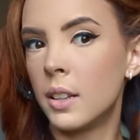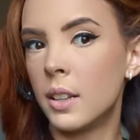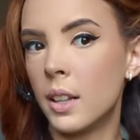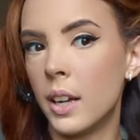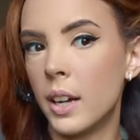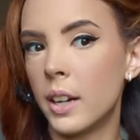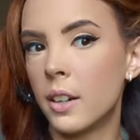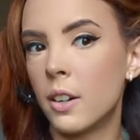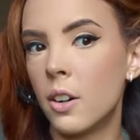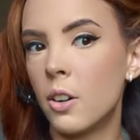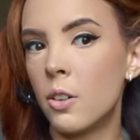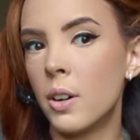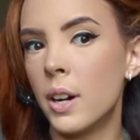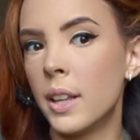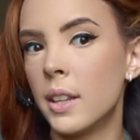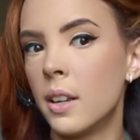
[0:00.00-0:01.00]
let
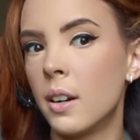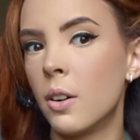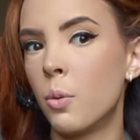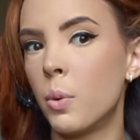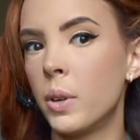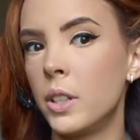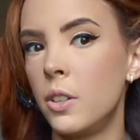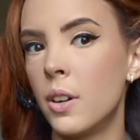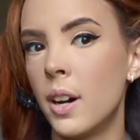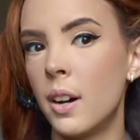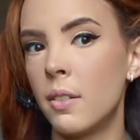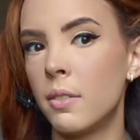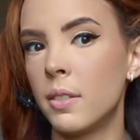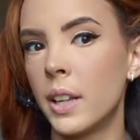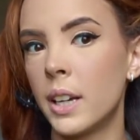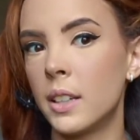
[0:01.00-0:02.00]
go, and then when you
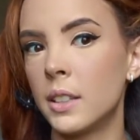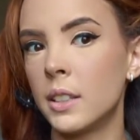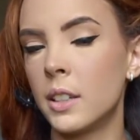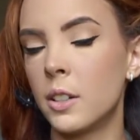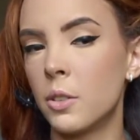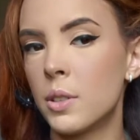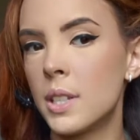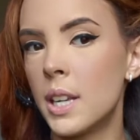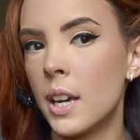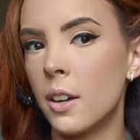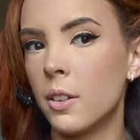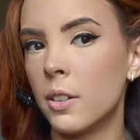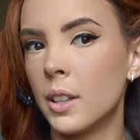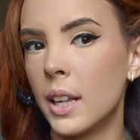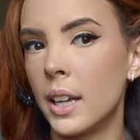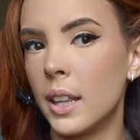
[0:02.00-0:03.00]
have like a little
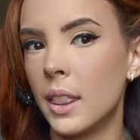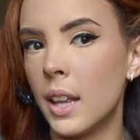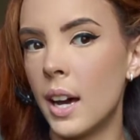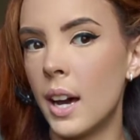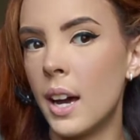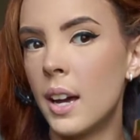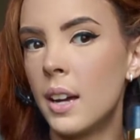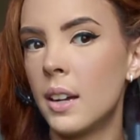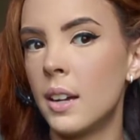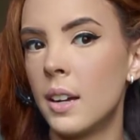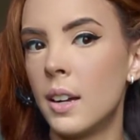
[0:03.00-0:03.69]
tail like that,